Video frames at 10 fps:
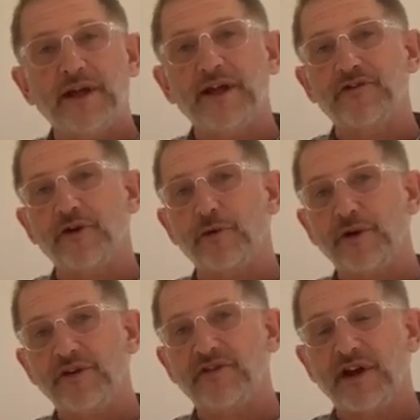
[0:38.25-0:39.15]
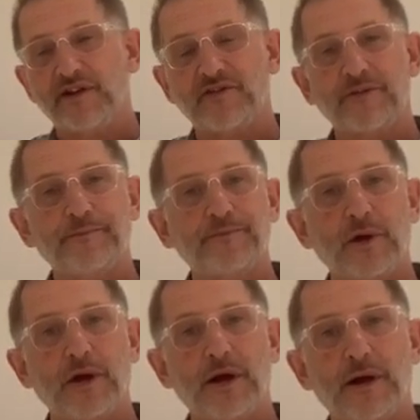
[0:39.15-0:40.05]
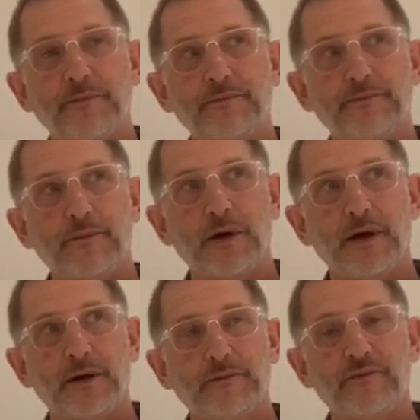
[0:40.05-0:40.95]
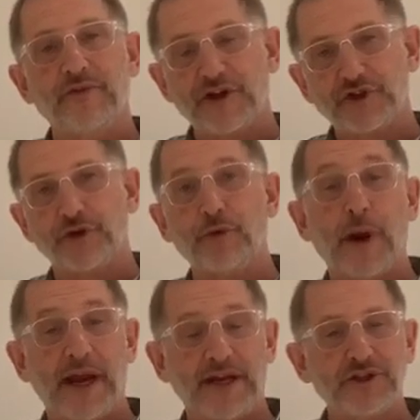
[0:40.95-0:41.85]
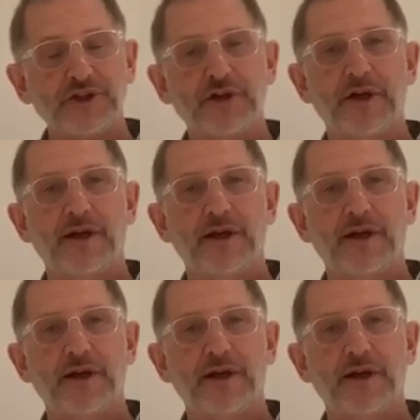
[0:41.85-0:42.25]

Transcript: is their recessed uh, uh, fixture range.